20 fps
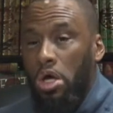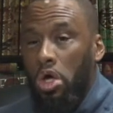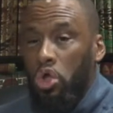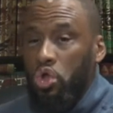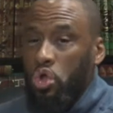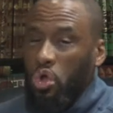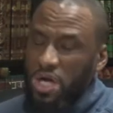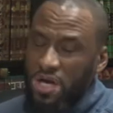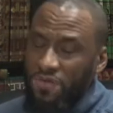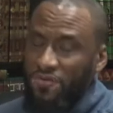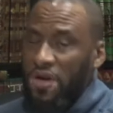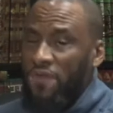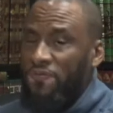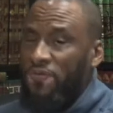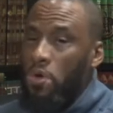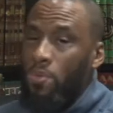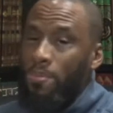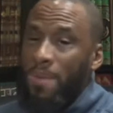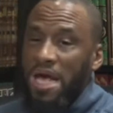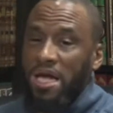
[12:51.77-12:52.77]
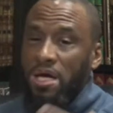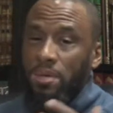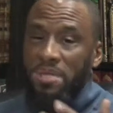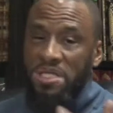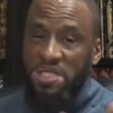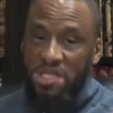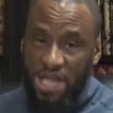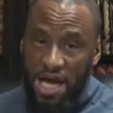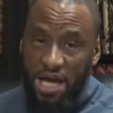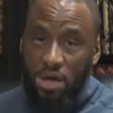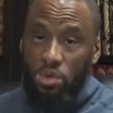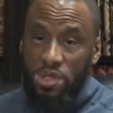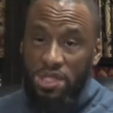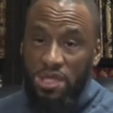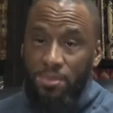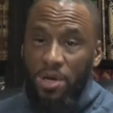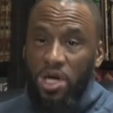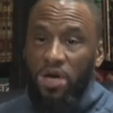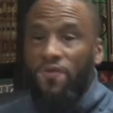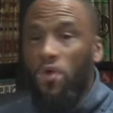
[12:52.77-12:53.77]
So even if you make a mistake with
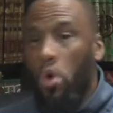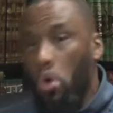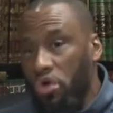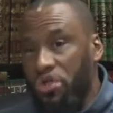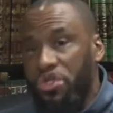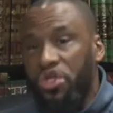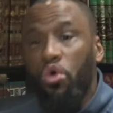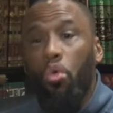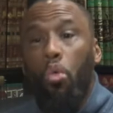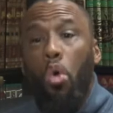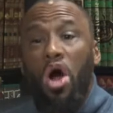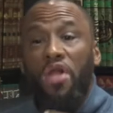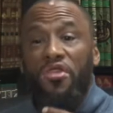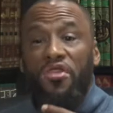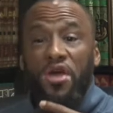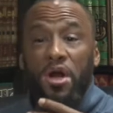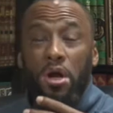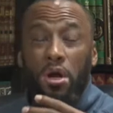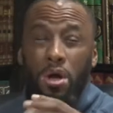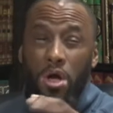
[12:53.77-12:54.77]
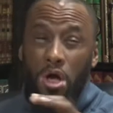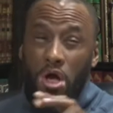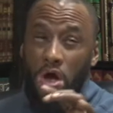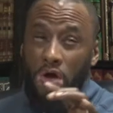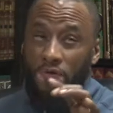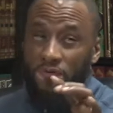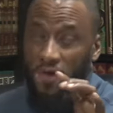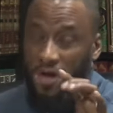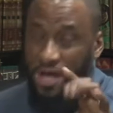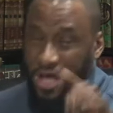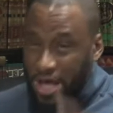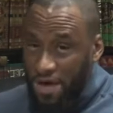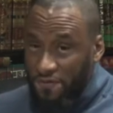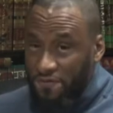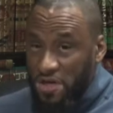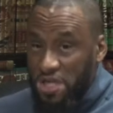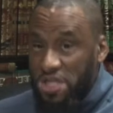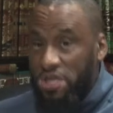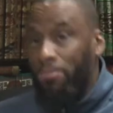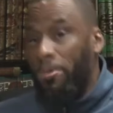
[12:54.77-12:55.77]
someone, of course you want their
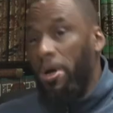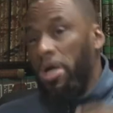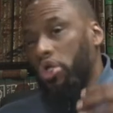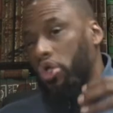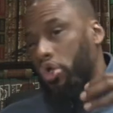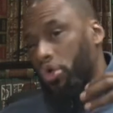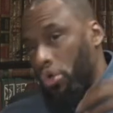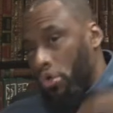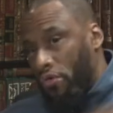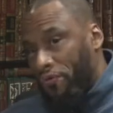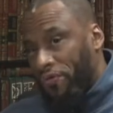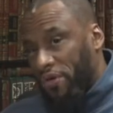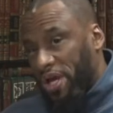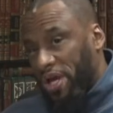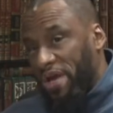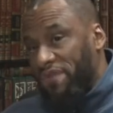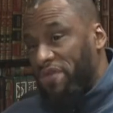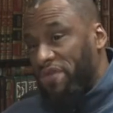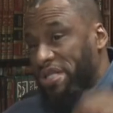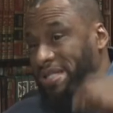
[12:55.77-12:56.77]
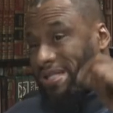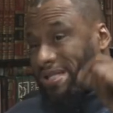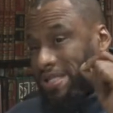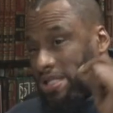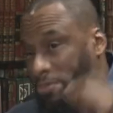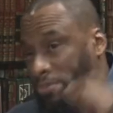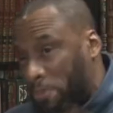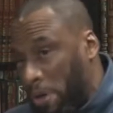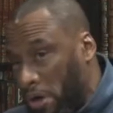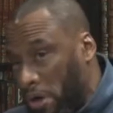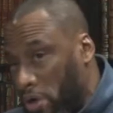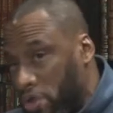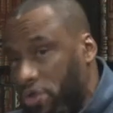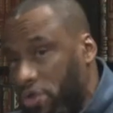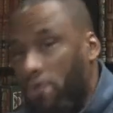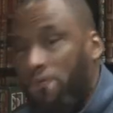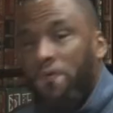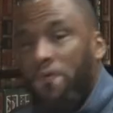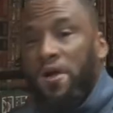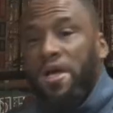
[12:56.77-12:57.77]
forgiveness, but true forgiveness, the
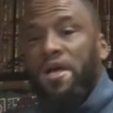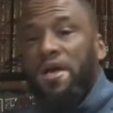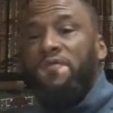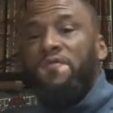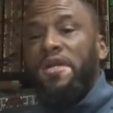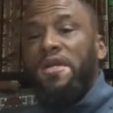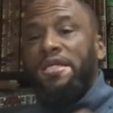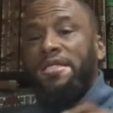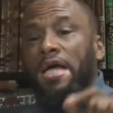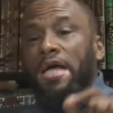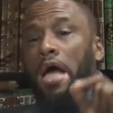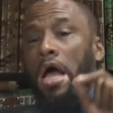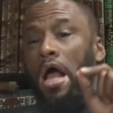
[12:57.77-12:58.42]
spiritual forgiveness,